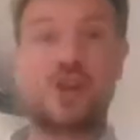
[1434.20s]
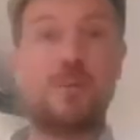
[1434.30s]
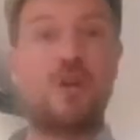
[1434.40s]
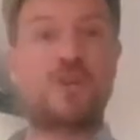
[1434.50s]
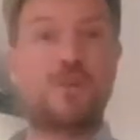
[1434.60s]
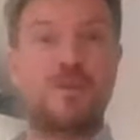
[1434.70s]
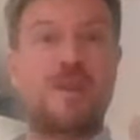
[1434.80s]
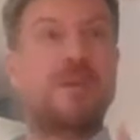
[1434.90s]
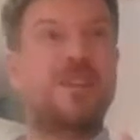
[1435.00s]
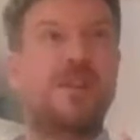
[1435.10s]
tomahawk's from the
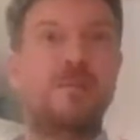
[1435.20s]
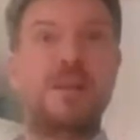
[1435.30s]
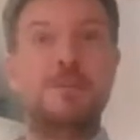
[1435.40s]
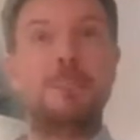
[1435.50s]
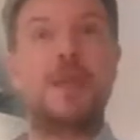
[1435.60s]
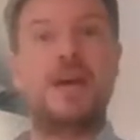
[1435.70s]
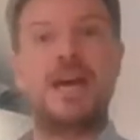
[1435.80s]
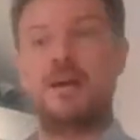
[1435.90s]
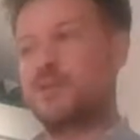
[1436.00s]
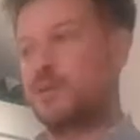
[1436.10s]
ribeye family,
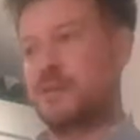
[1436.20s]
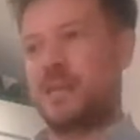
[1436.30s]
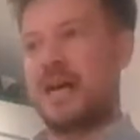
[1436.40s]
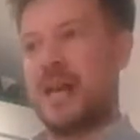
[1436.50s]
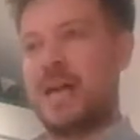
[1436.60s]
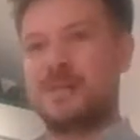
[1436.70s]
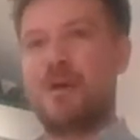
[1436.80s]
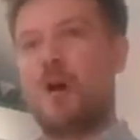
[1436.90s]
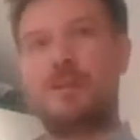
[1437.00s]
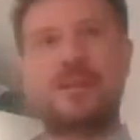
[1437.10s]
so it can have a
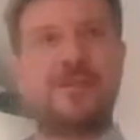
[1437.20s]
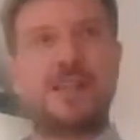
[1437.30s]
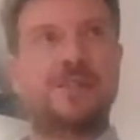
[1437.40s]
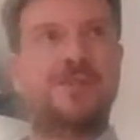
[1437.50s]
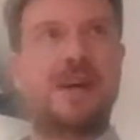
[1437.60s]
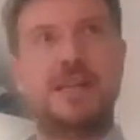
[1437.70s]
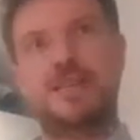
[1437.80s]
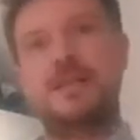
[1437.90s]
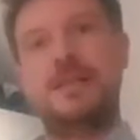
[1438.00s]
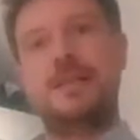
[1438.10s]
marbled effect of
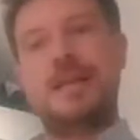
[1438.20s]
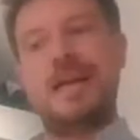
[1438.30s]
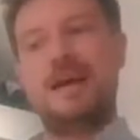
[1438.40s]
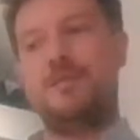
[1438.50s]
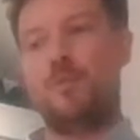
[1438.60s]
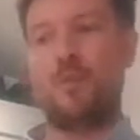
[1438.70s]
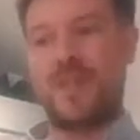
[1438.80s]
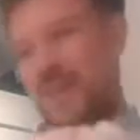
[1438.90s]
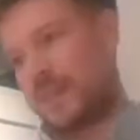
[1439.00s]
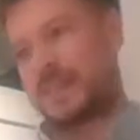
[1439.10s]
fat
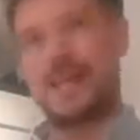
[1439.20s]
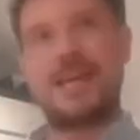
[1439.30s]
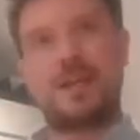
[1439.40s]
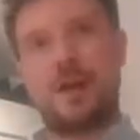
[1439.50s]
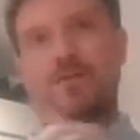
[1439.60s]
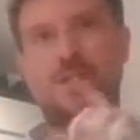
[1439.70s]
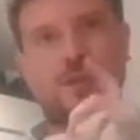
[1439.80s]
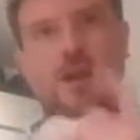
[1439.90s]
within the steak and often